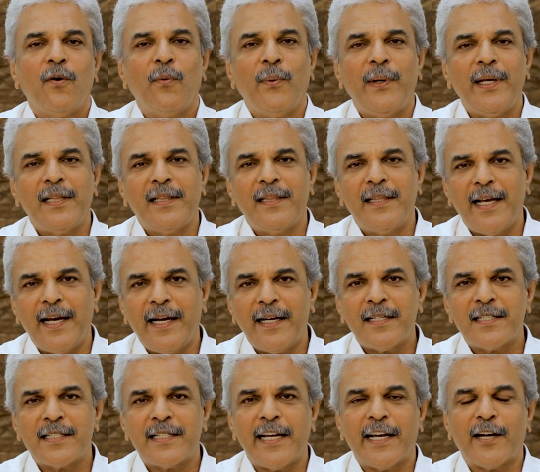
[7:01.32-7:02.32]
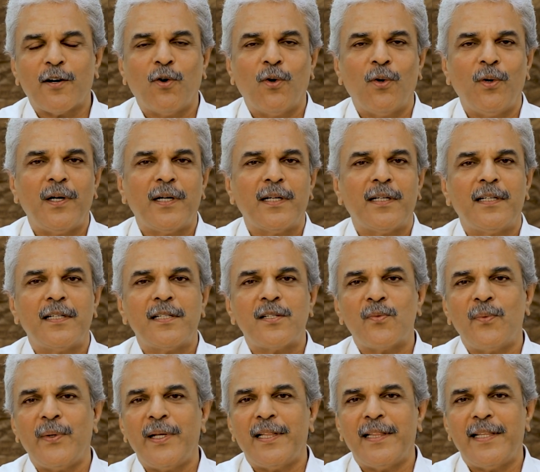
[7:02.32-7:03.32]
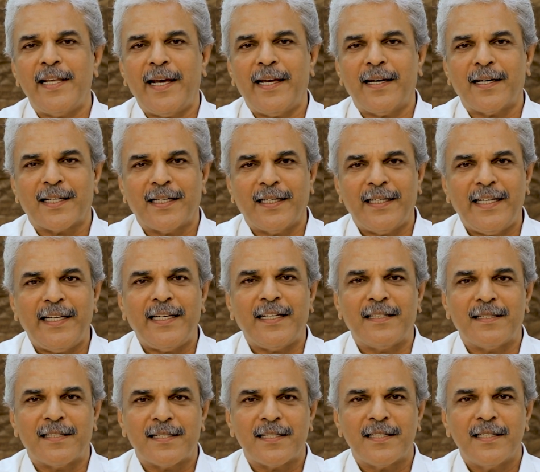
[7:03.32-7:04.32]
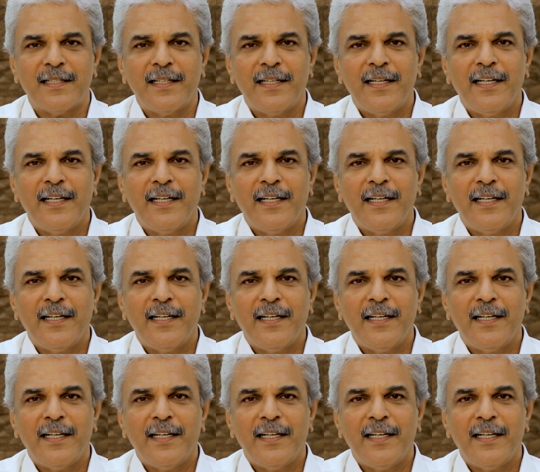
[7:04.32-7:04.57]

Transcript: with their stakeholders, with their colleagues.